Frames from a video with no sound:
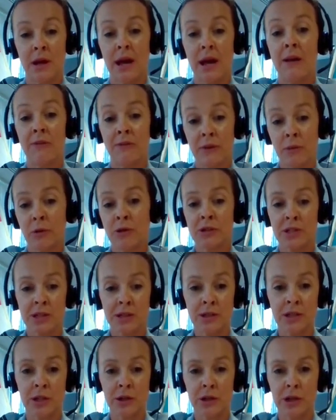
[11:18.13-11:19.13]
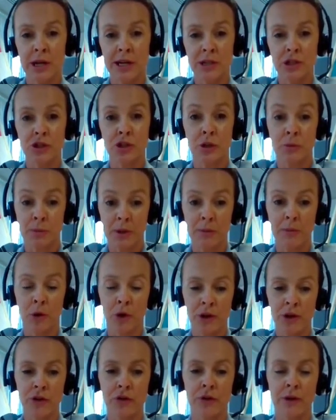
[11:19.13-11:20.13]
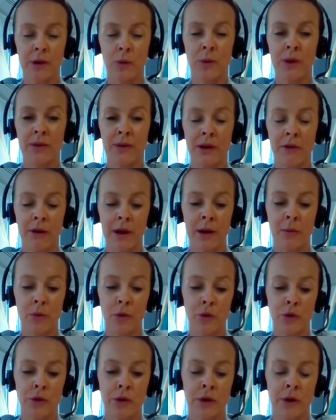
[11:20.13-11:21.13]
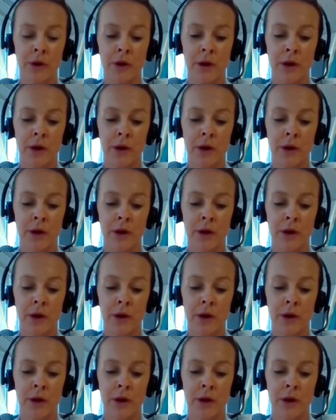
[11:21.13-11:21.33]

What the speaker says: everybody in the UK should be monitoring when they're airborne.